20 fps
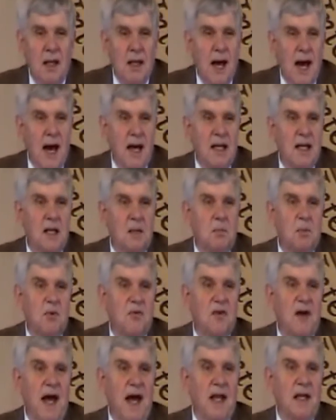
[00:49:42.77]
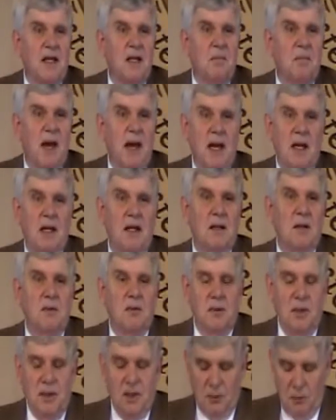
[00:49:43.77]
God had provided the
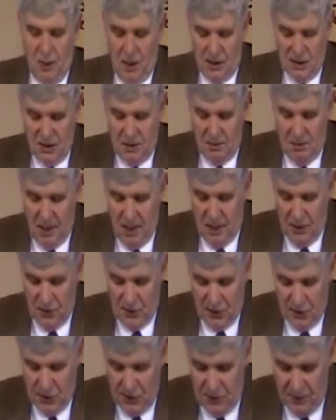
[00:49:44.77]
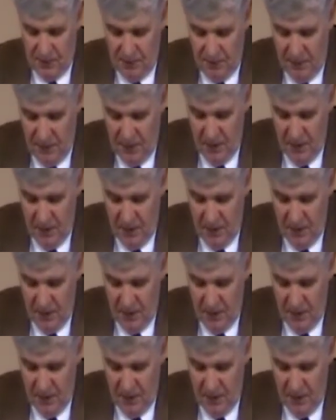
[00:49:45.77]
manna, it wasn't Moses.